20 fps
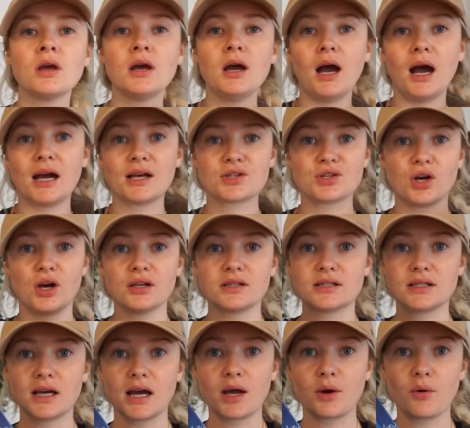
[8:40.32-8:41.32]
I saw a
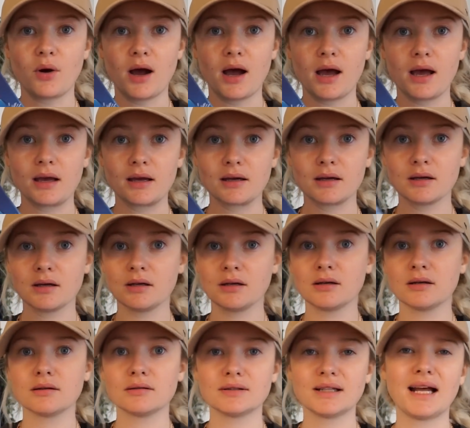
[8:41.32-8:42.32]
DIY,
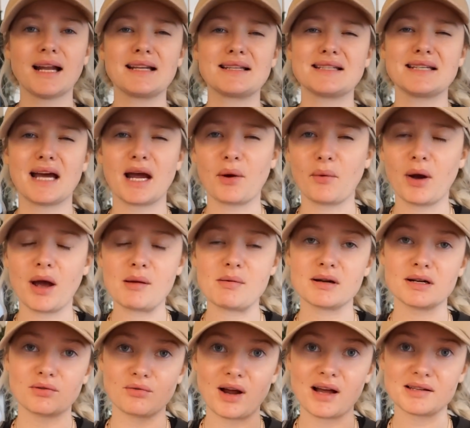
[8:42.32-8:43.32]
not a DIY,
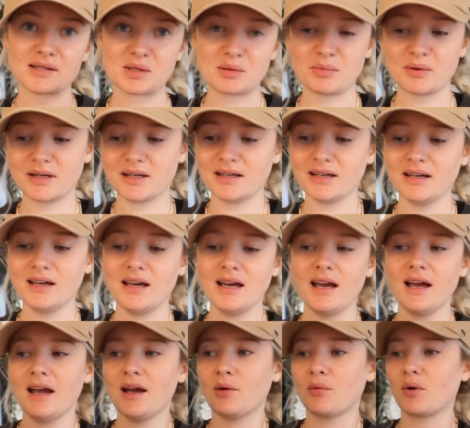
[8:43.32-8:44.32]
but a recipe
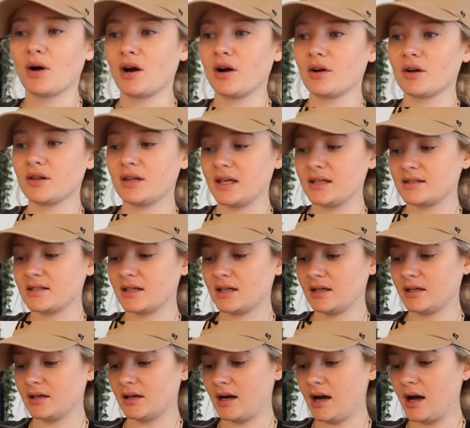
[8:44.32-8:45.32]
where they
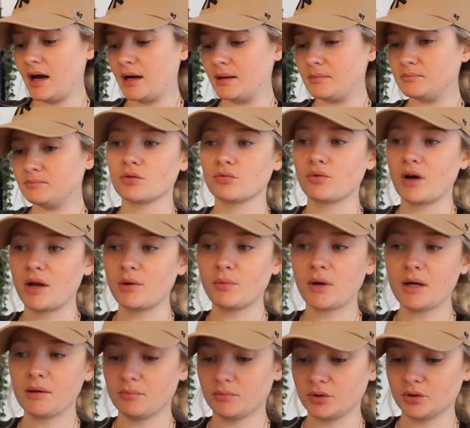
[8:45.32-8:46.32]
did red,
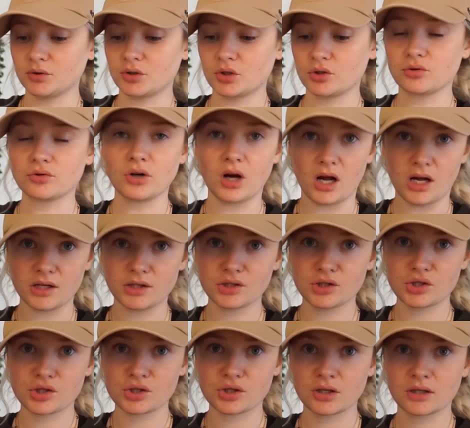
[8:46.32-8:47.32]
white, and blue
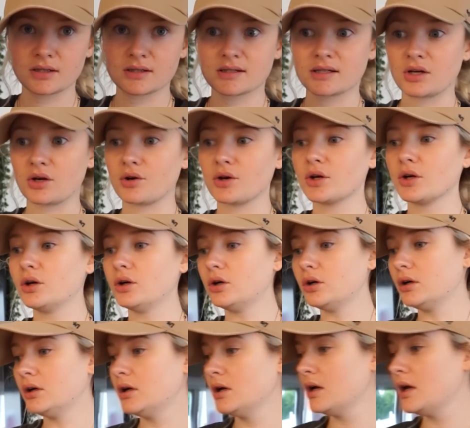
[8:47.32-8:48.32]
crunch
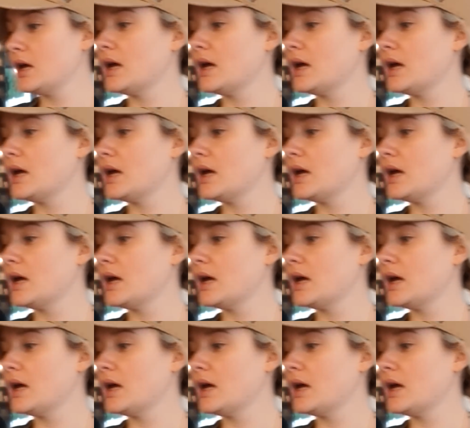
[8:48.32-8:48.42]
cereal,